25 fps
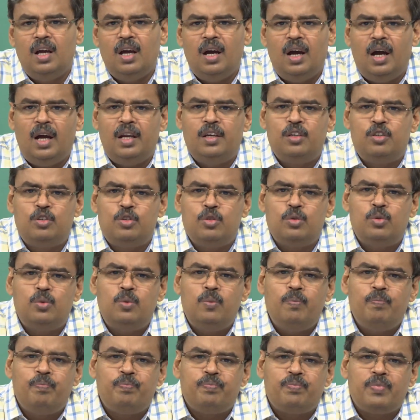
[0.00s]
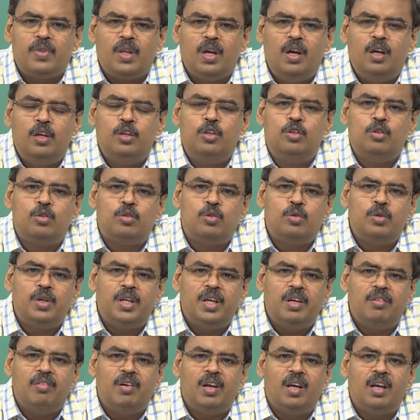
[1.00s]
And 2, you could
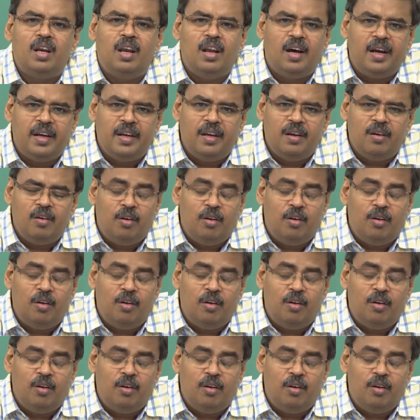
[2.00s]
even lie.